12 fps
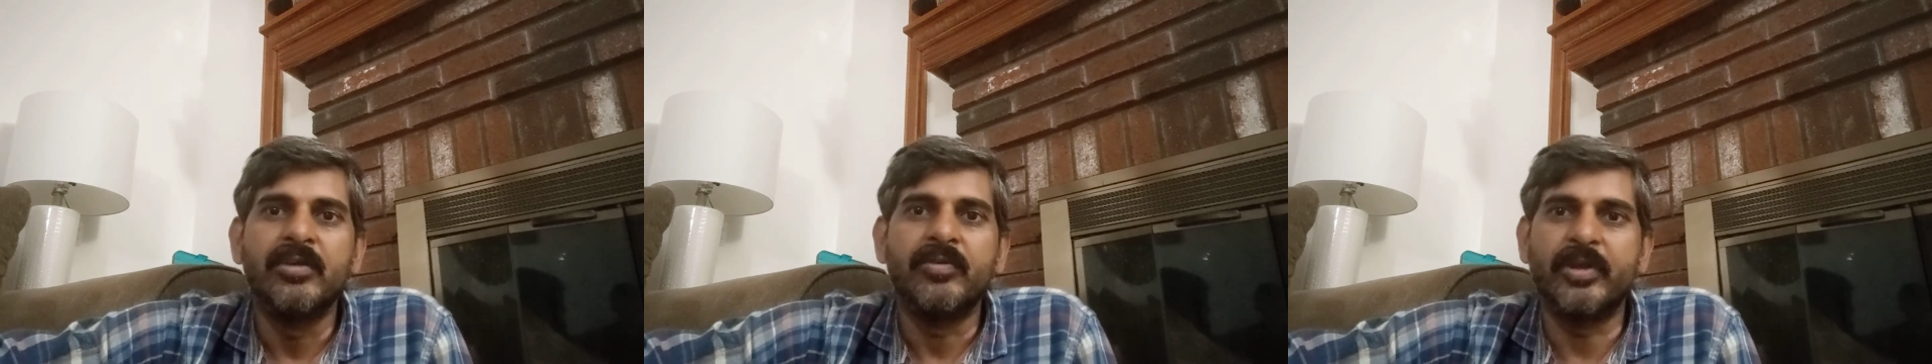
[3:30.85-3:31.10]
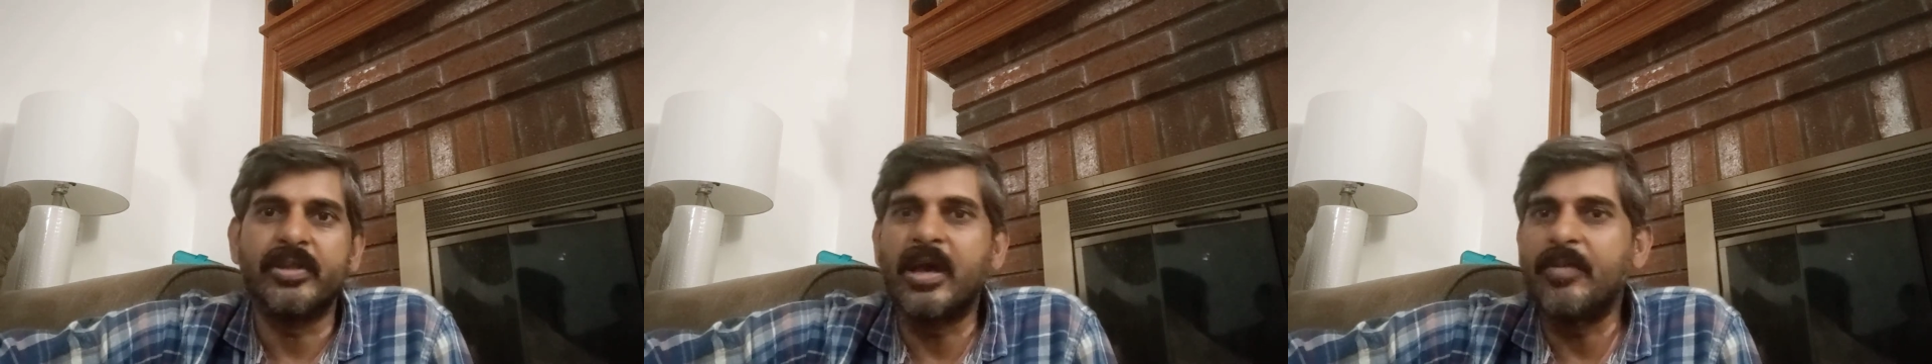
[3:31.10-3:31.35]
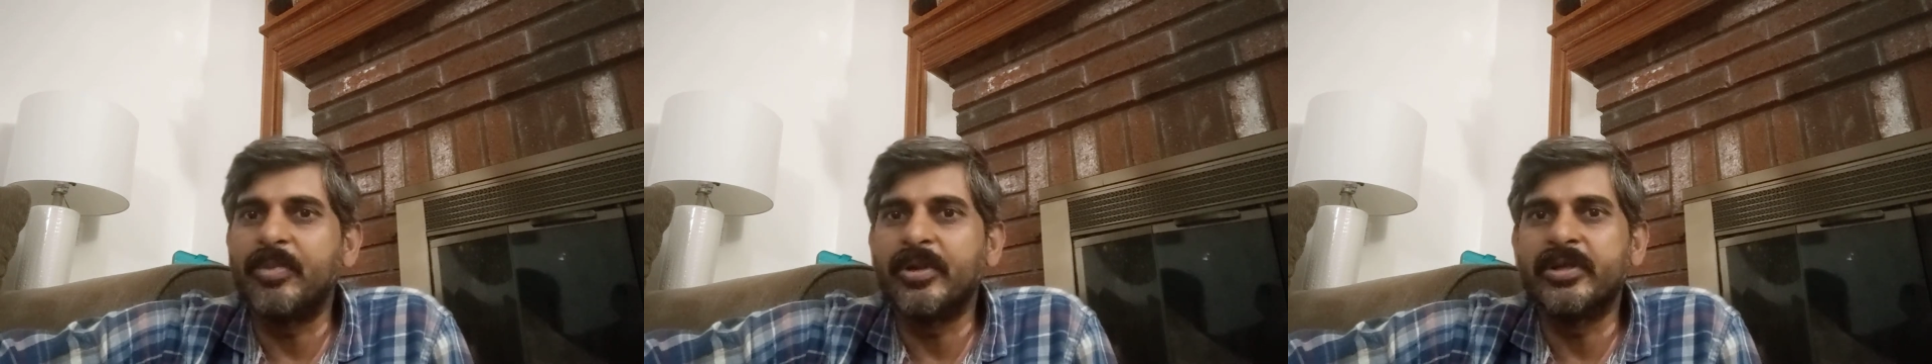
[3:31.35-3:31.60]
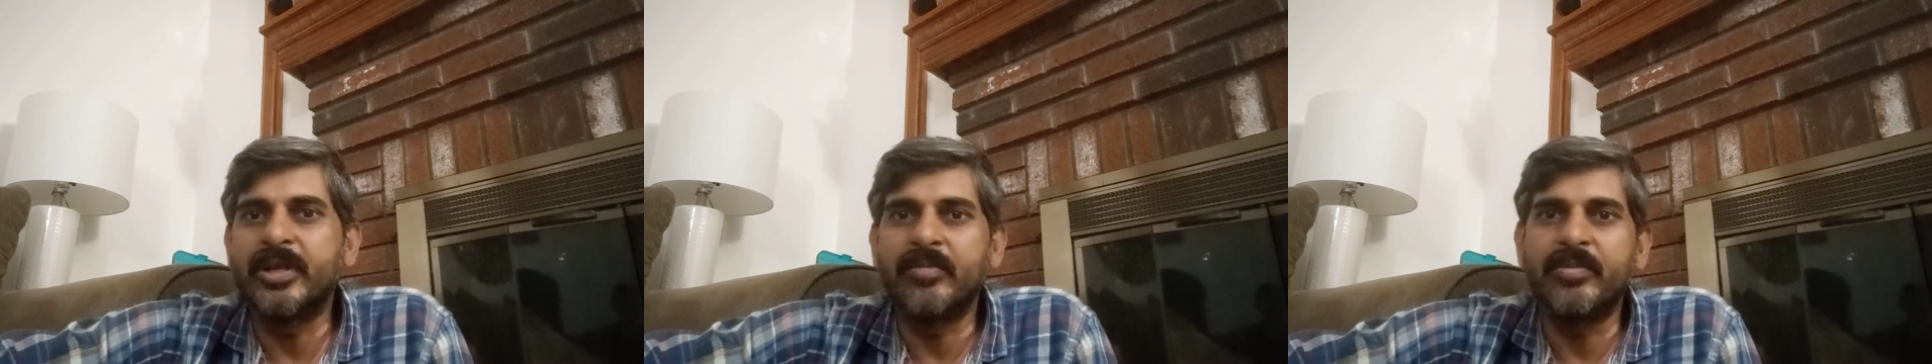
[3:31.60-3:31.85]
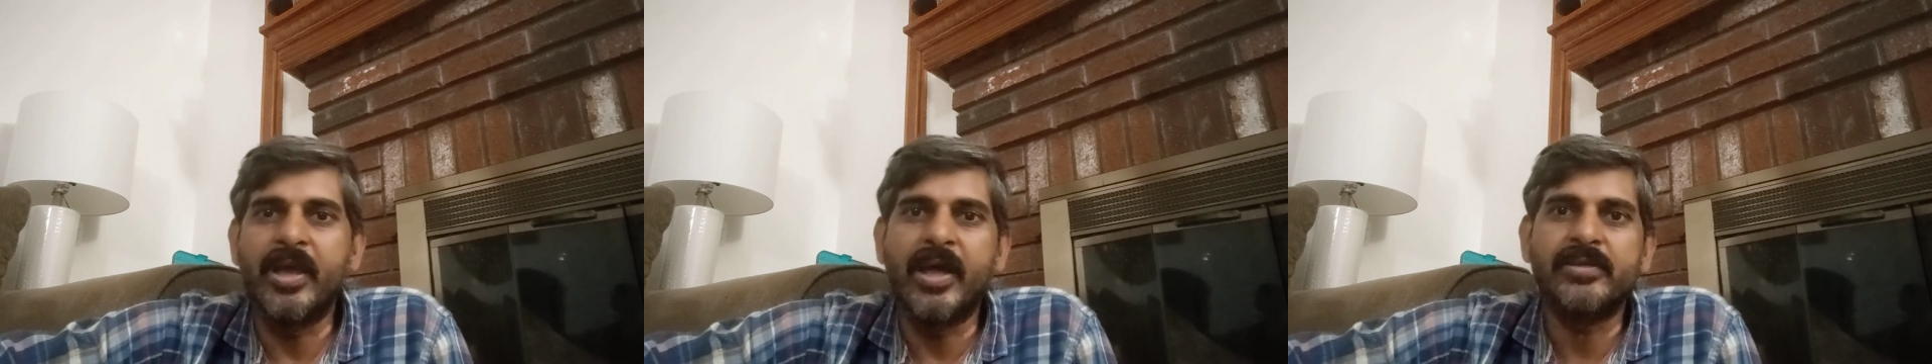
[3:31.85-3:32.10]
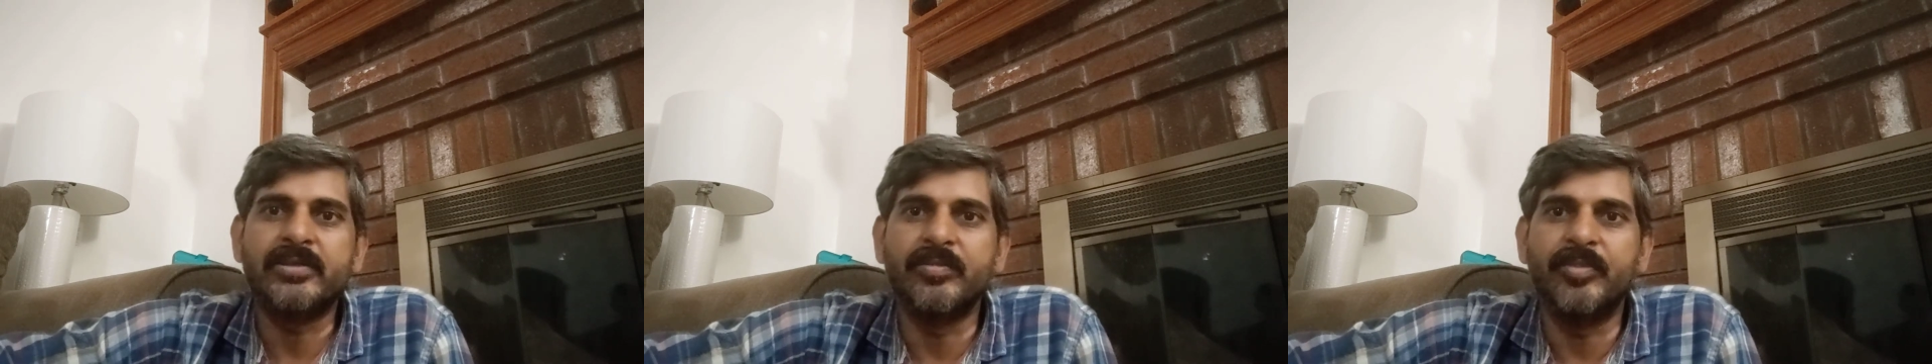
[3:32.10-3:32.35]
For example, it can be
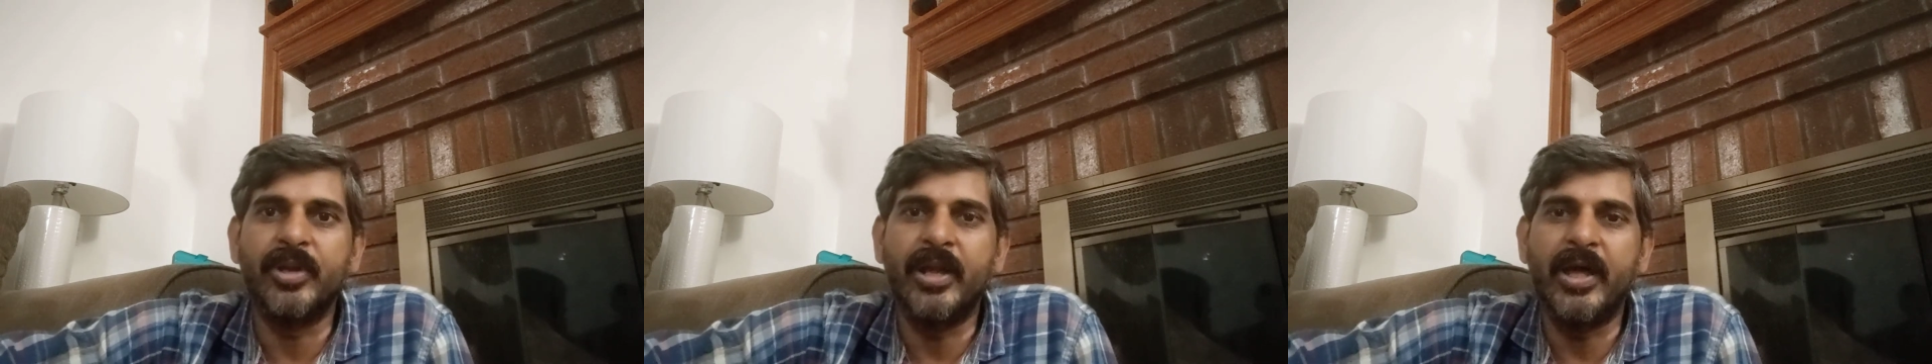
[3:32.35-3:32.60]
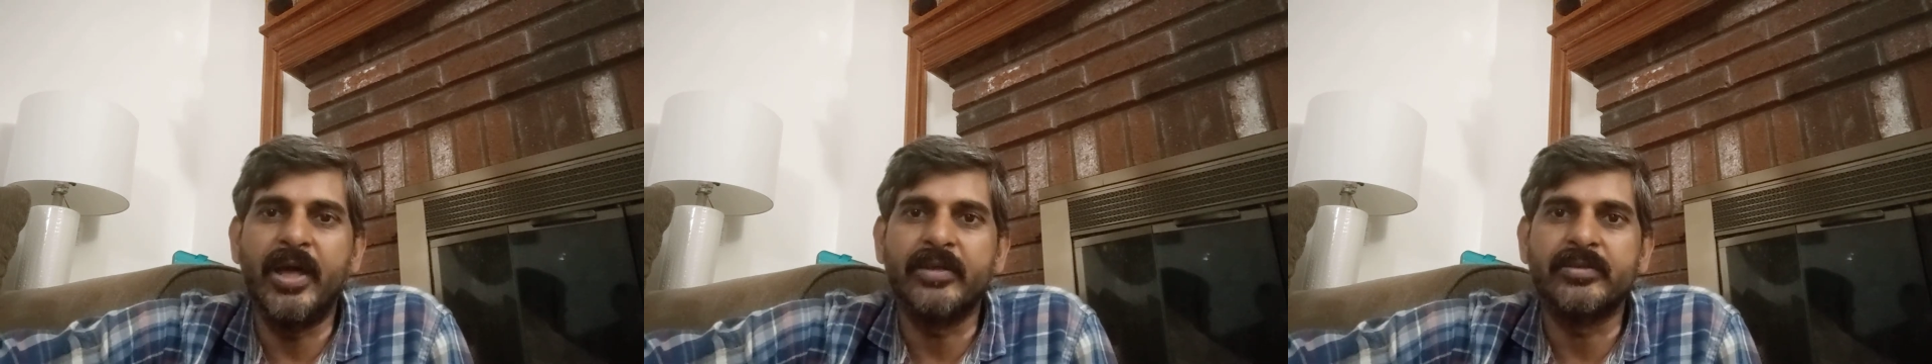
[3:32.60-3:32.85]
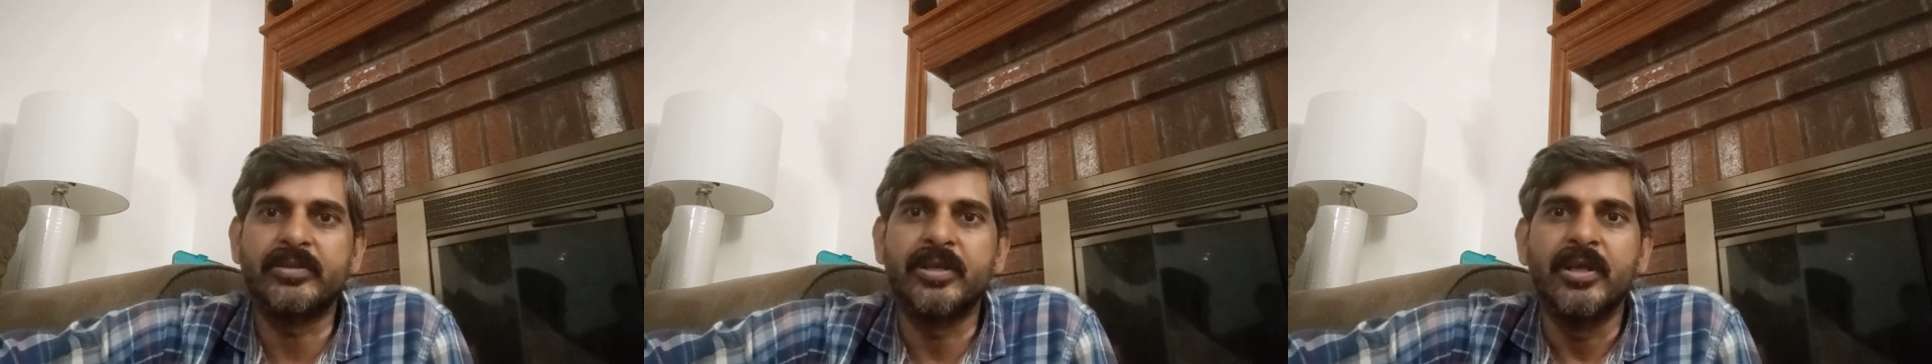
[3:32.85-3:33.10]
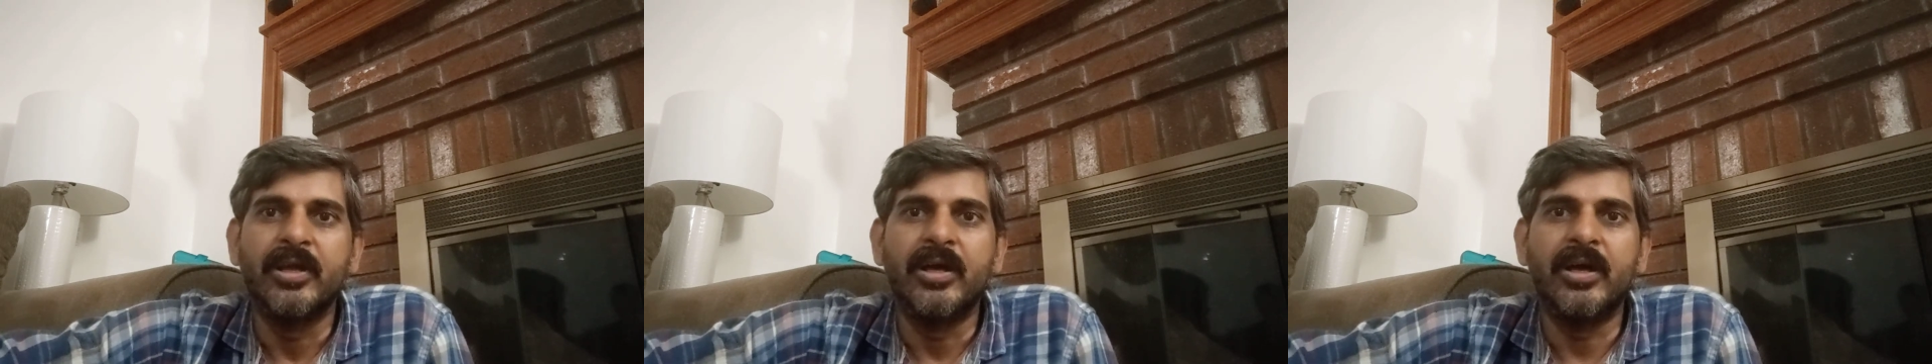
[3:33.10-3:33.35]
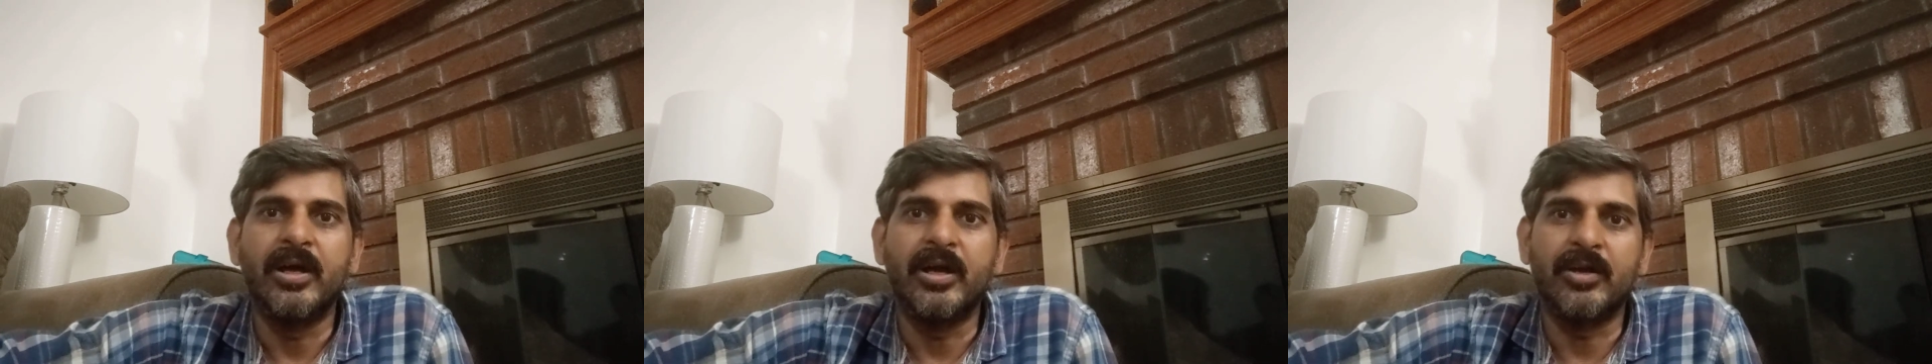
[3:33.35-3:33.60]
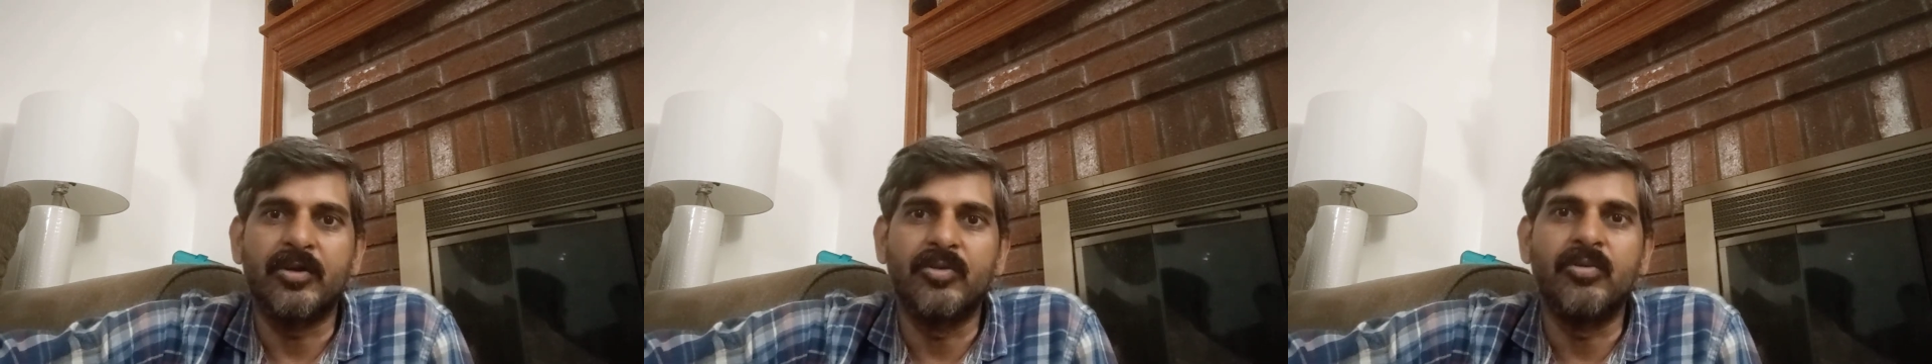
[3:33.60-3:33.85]
as simple as uh,